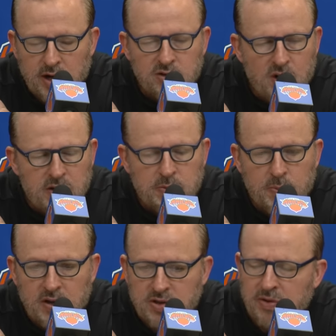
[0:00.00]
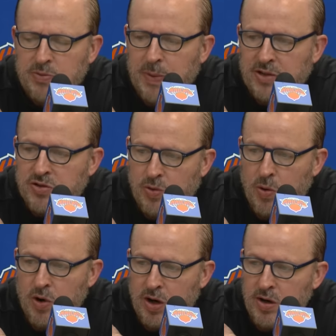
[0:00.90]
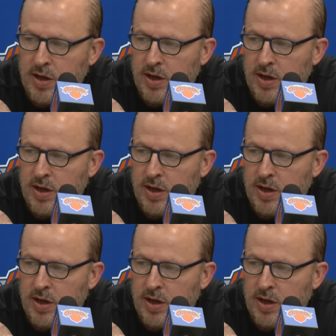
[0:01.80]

He's always been a scorer,